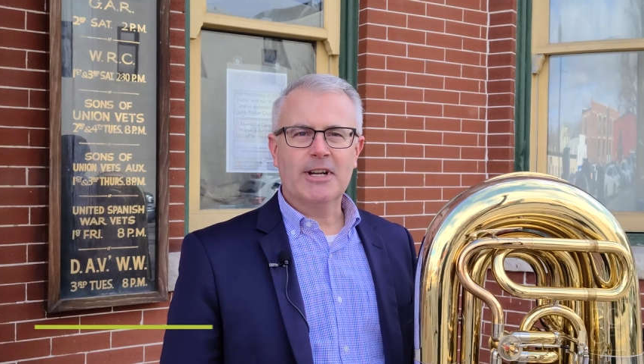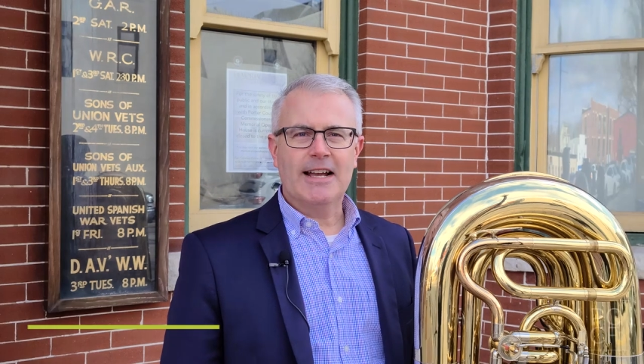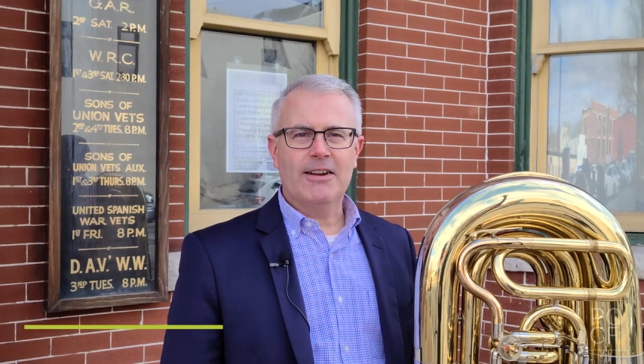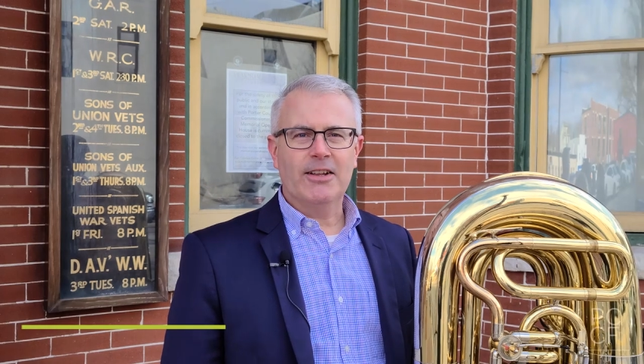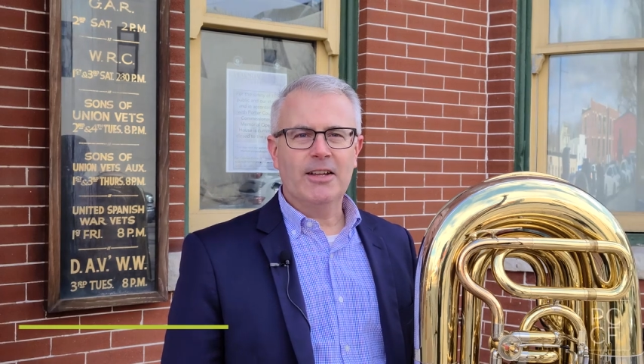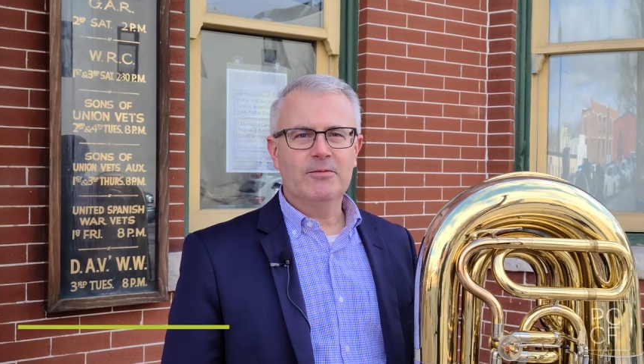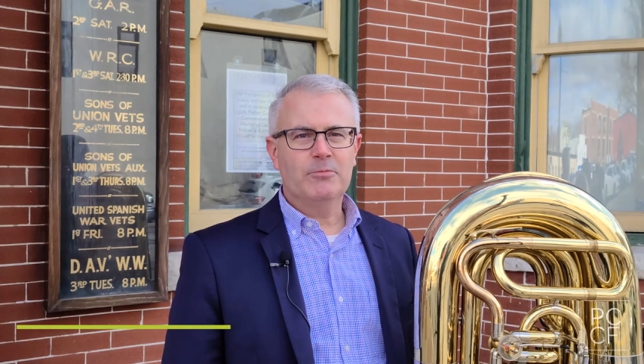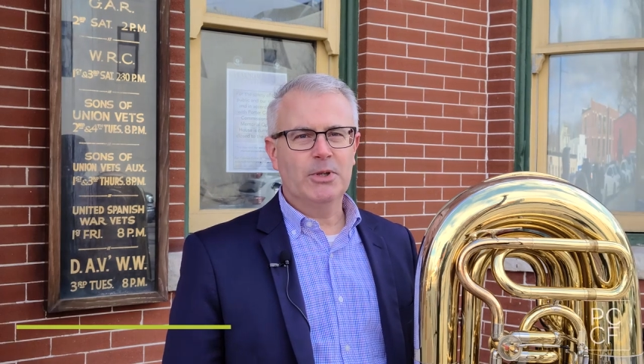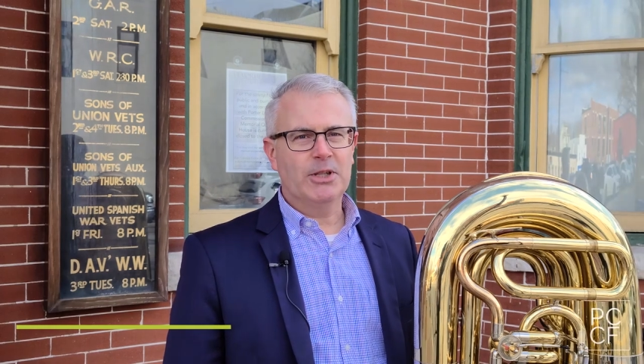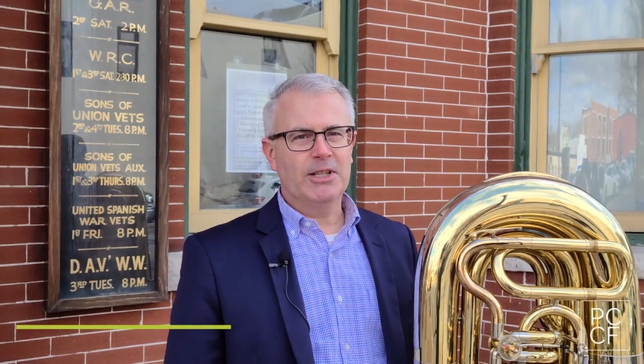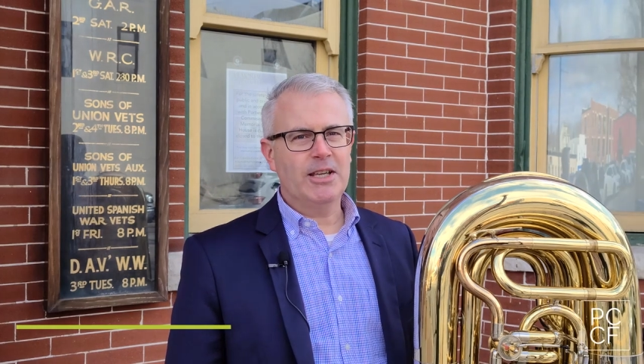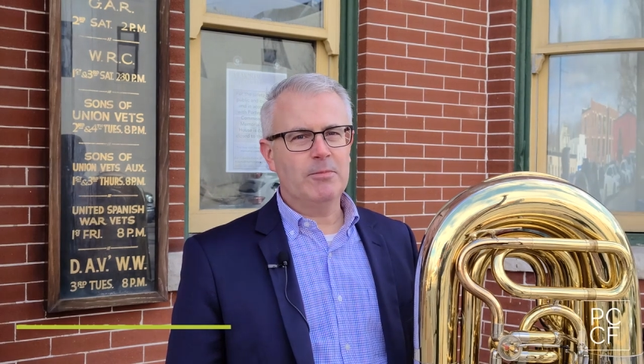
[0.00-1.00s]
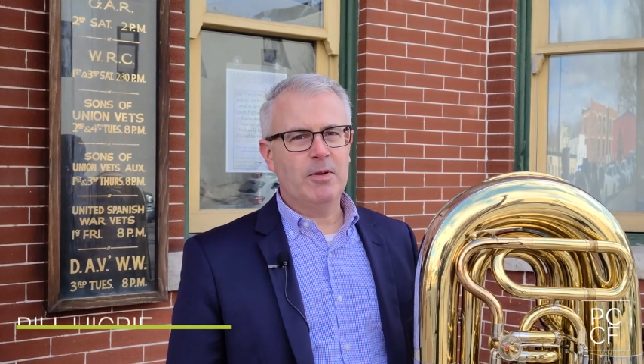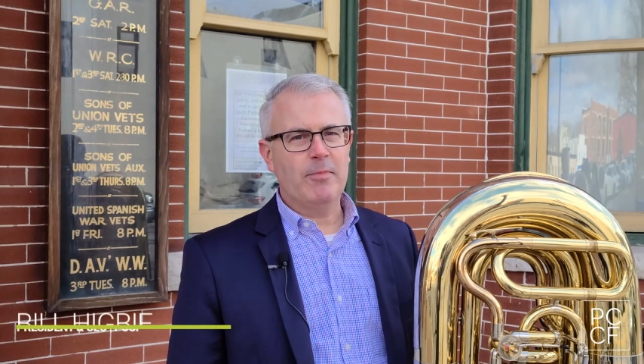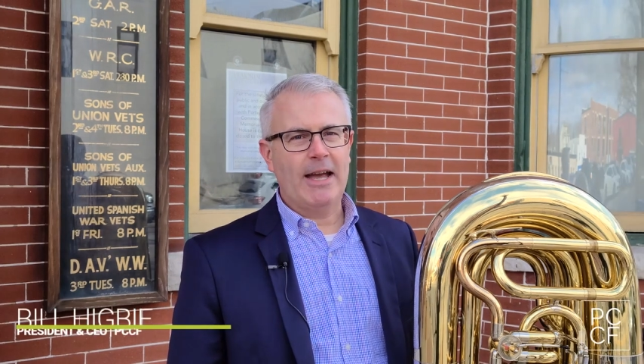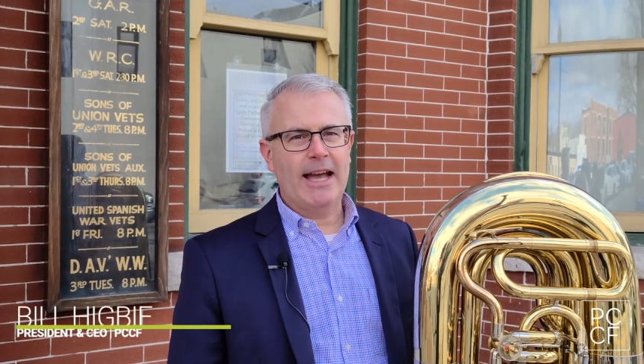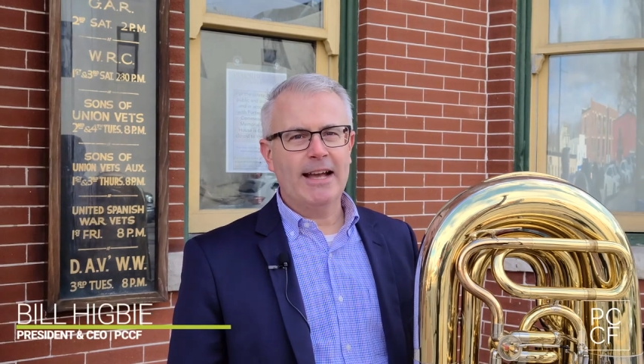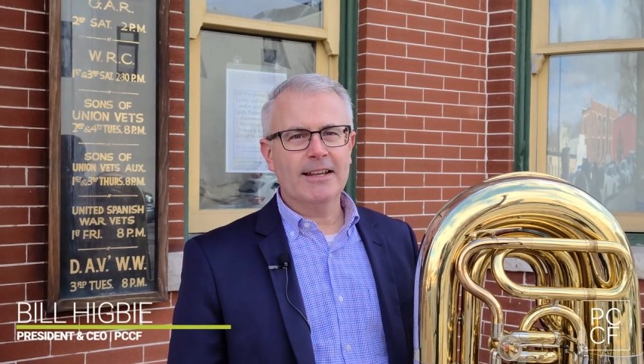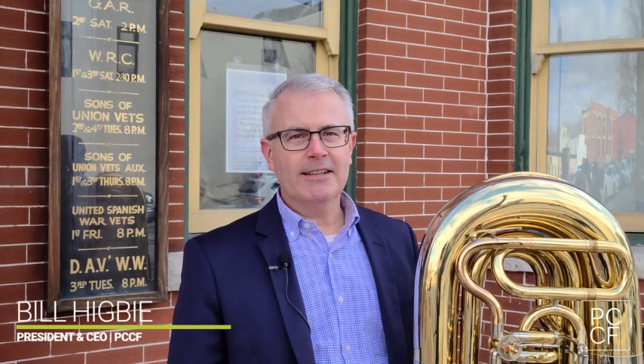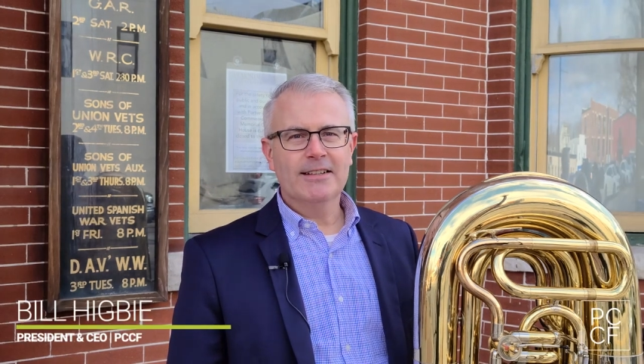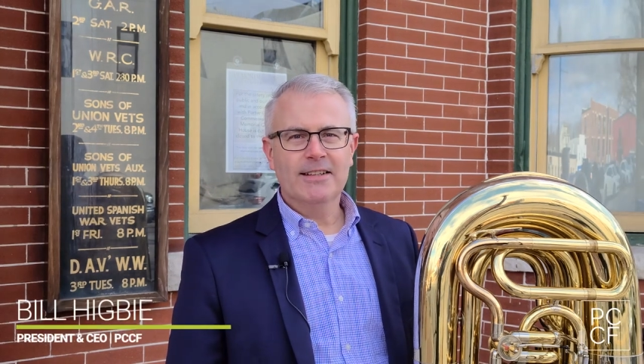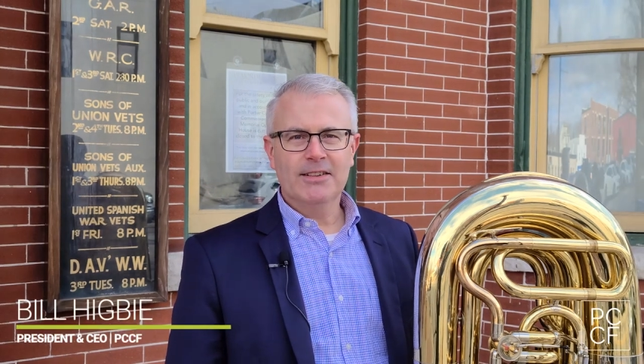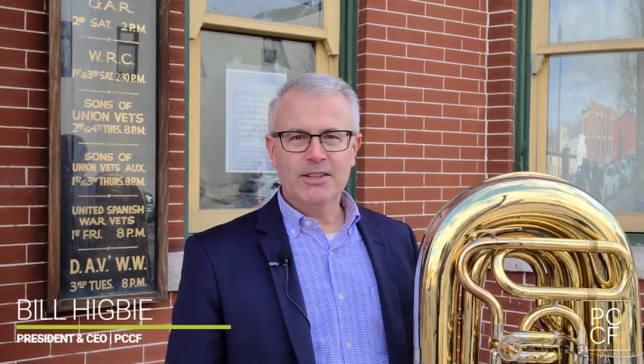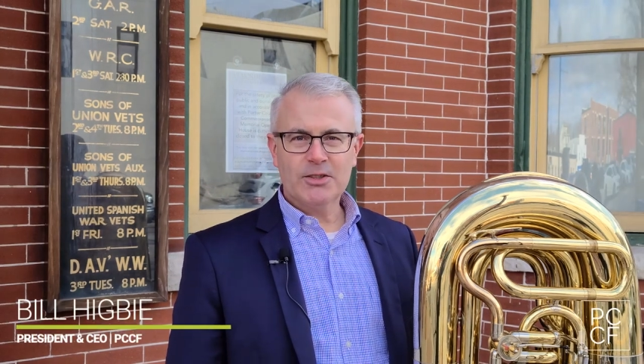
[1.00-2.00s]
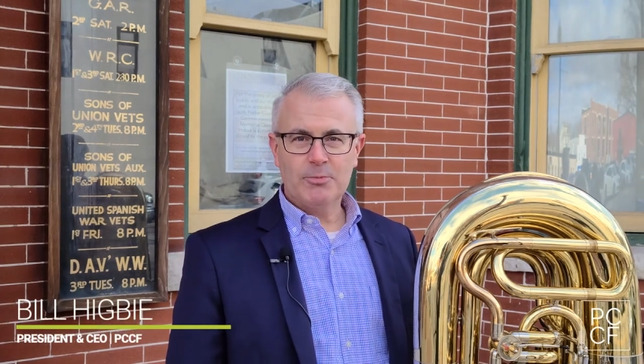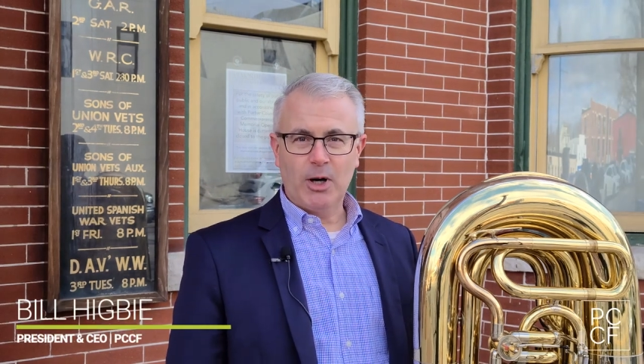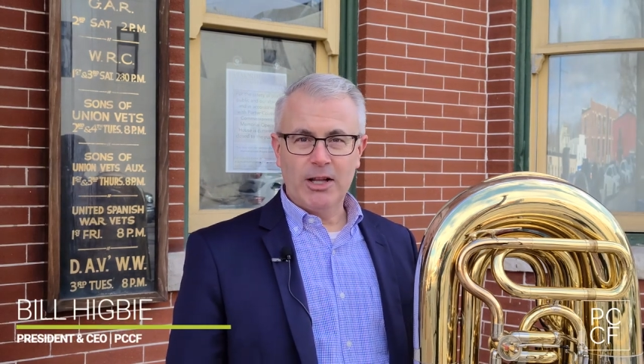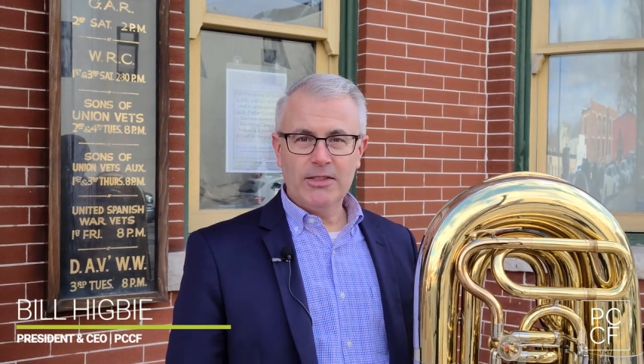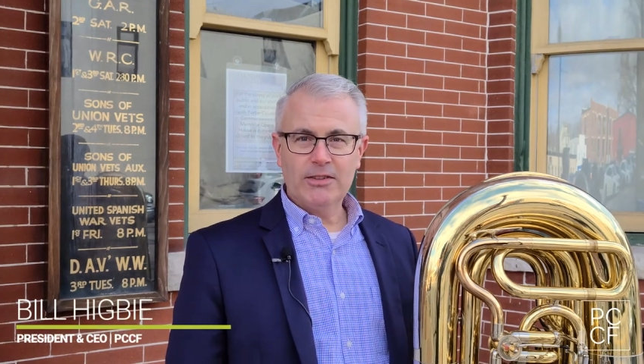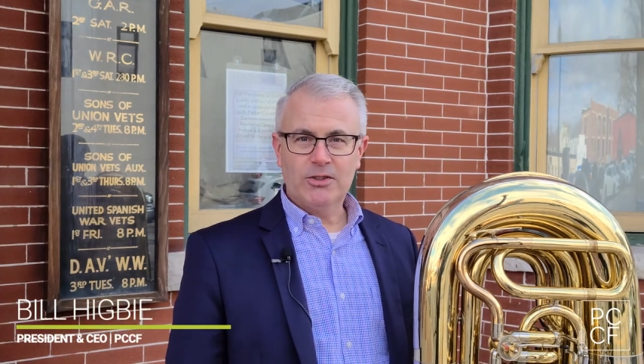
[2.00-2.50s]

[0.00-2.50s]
County. Bill Higbie back. This month,